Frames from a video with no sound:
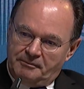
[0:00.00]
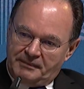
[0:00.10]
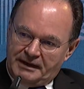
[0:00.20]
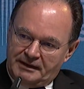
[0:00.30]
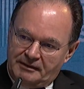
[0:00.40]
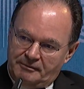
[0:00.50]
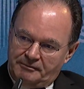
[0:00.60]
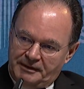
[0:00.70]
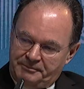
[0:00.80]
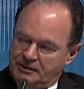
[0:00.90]
my,
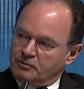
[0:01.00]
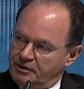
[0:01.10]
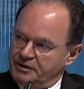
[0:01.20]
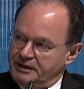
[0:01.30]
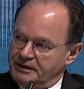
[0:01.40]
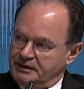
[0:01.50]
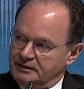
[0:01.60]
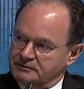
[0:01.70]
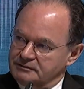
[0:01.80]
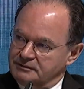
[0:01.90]
my big worry
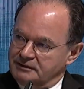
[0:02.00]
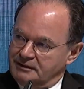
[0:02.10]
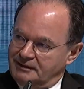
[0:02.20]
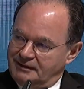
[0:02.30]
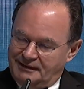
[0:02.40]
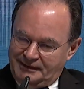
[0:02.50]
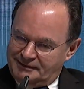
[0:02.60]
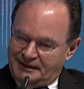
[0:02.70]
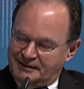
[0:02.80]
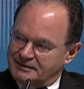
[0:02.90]
here, uh,
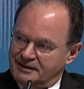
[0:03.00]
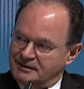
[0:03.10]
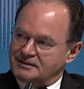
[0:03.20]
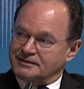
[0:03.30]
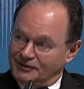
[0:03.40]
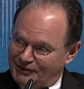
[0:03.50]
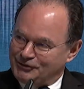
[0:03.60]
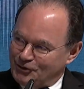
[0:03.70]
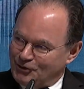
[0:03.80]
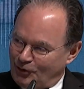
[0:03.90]
and I say this as an
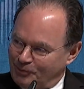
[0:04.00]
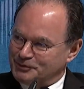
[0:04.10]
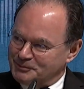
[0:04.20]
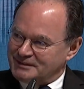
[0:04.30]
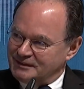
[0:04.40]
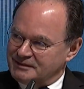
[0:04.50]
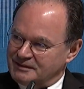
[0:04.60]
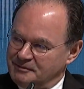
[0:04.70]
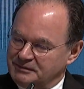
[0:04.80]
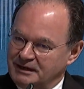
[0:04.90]
eternal optimist at the
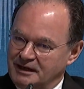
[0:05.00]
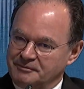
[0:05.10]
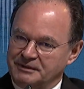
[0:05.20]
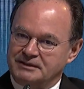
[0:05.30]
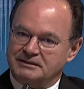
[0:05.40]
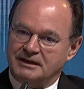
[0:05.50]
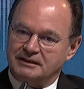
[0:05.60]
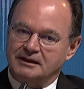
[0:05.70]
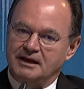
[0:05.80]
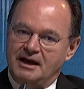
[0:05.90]
same time, is that
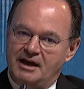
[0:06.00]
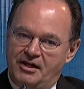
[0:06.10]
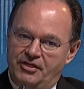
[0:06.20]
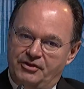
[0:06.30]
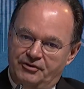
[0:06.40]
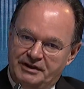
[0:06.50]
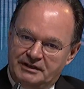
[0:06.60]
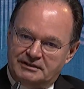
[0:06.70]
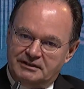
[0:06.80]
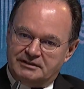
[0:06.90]
there
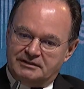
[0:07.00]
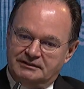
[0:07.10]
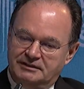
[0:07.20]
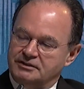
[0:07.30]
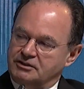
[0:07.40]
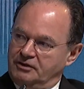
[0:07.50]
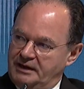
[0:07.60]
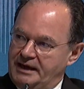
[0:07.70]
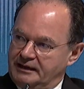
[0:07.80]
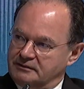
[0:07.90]
is this
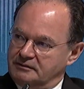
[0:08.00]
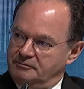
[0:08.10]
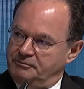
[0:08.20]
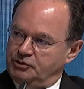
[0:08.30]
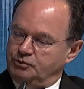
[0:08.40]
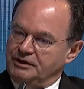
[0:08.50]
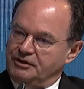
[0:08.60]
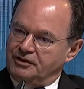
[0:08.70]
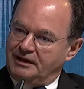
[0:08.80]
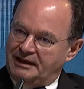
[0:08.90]
disconnect
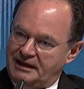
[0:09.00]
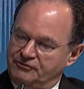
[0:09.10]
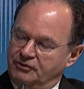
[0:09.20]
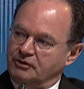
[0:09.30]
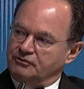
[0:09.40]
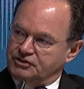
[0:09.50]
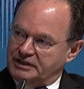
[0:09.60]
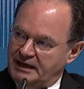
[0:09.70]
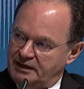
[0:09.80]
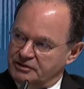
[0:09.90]
between the level of
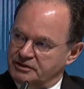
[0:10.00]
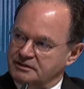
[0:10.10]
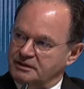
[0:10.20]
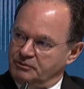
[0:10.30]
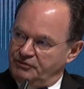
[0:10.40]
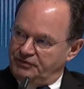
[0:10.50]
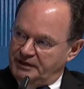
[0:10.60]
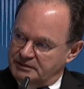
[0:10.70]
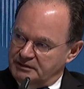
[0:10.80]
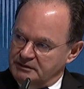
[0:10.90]
challenges that we're
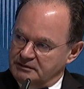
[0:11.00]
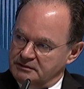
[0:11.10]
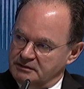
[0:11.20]
facing